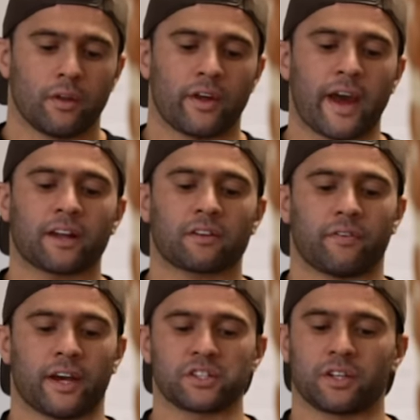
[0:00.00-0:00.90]
The
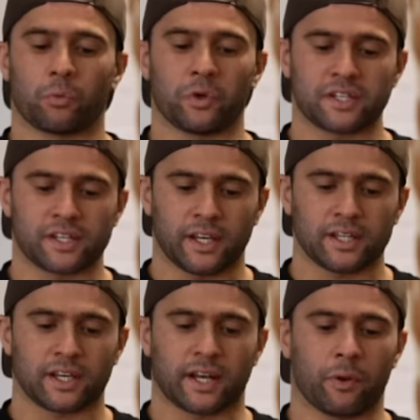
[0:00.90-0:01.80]
activation that we're seeing
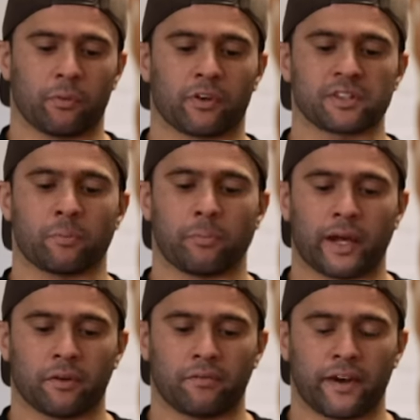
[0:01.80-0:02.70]
today, we've got some
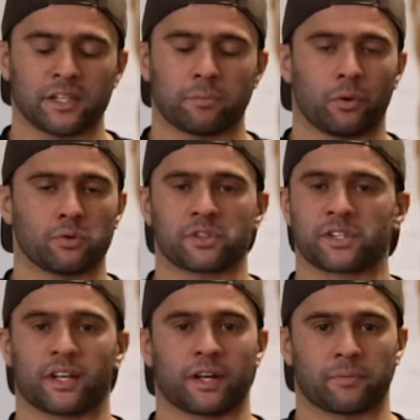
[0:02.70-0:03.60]
banded face pulls, we're
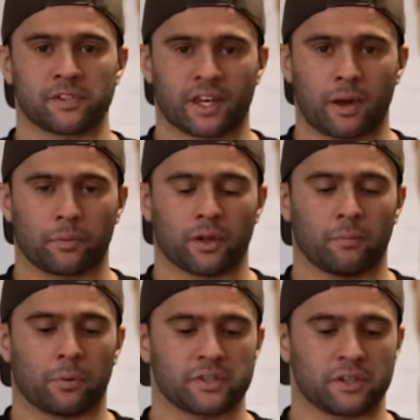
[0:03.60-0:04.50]
setting up the scapula,
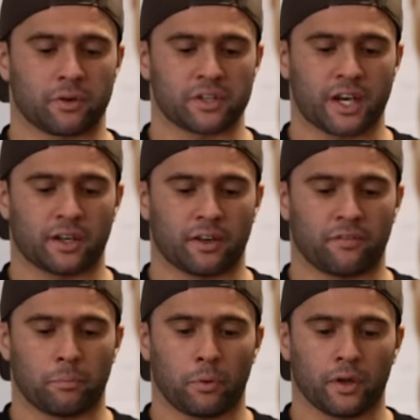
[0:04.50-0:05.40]
posterior chain there
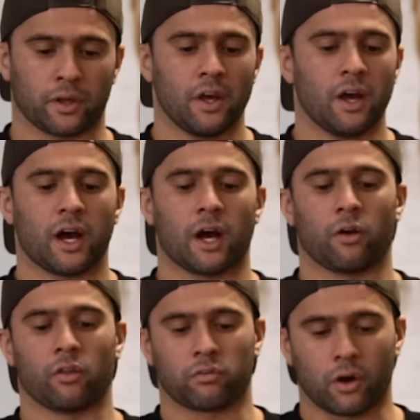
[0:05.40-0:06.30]
for pulling
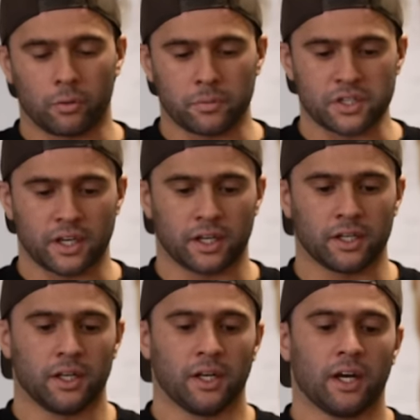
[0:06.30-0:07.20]
on the rowing machine.
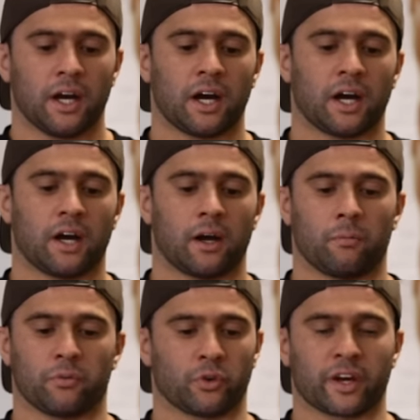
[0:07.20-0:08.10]

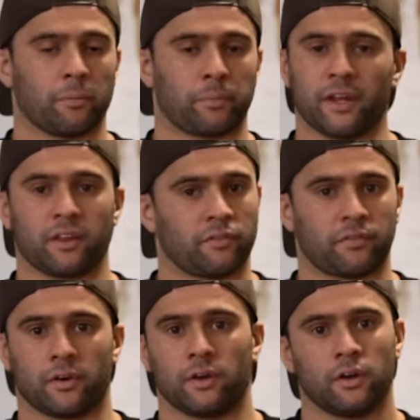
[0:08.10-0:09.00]
You're going to be there
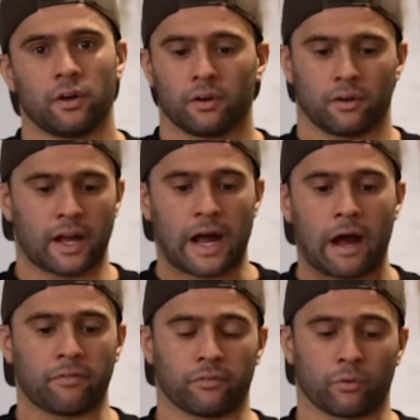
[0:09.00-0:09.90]
for
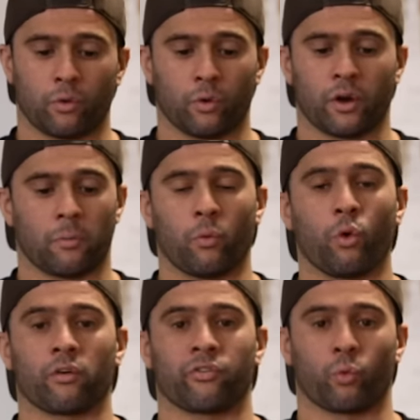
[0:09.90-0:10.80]
half or not
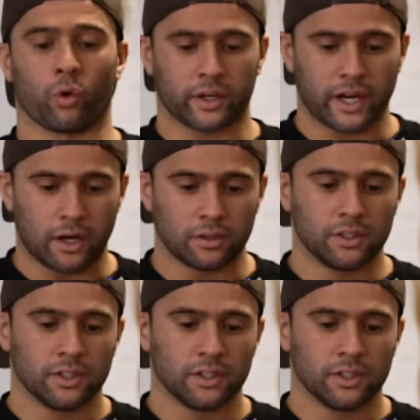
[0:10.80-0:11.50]
more of the workout.